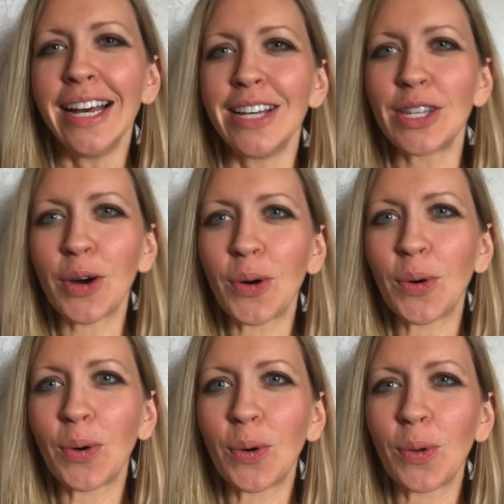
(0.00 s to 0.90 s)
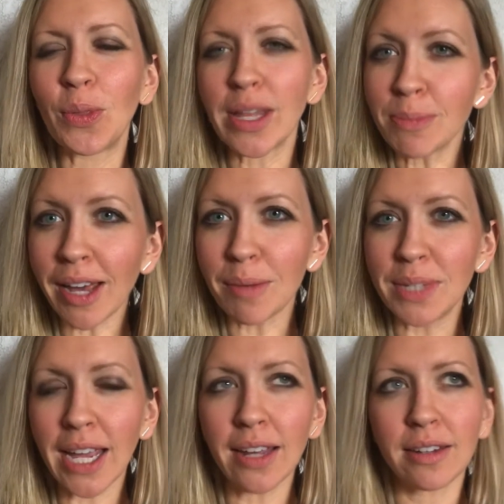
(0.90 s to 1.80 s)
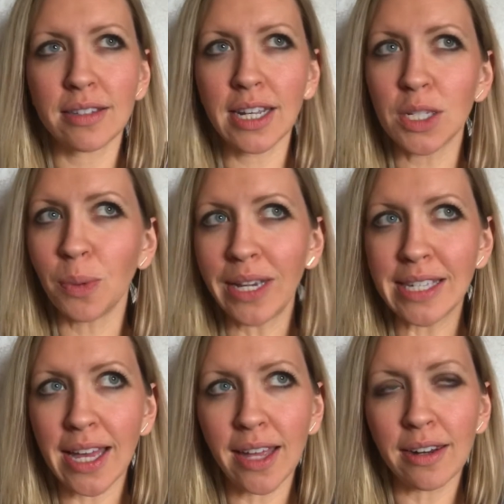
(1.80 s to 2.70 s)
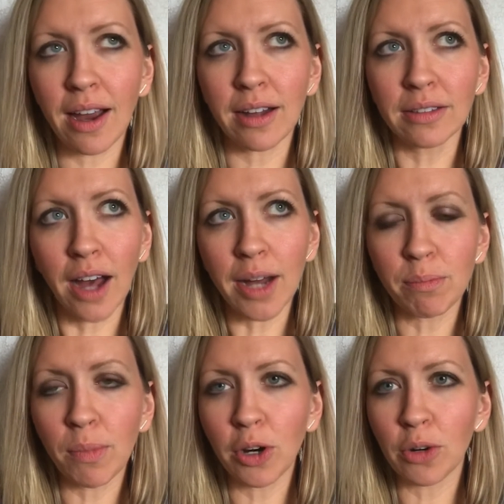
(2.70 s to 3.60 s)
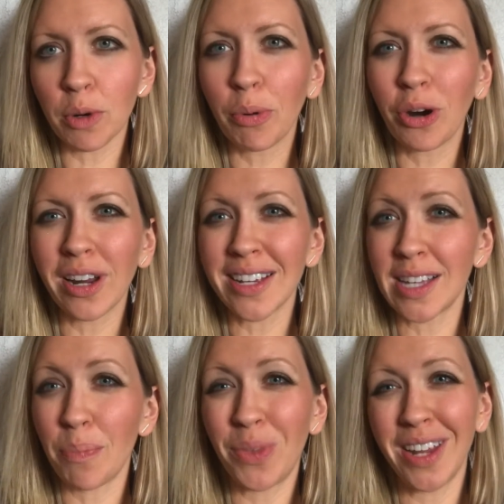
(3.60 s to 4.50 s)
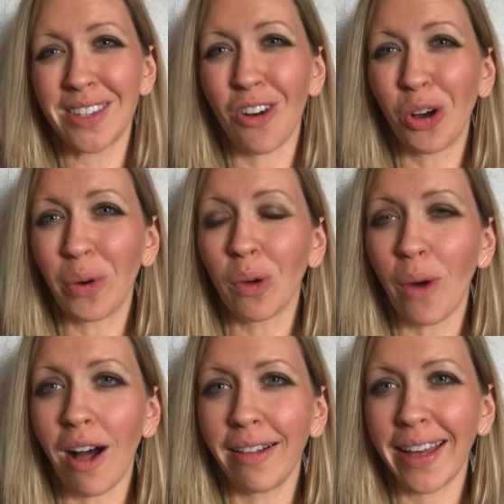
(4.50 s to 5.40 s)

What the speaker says: So that's my update. 6 weeks in, not a lot more to report except that it's all going well,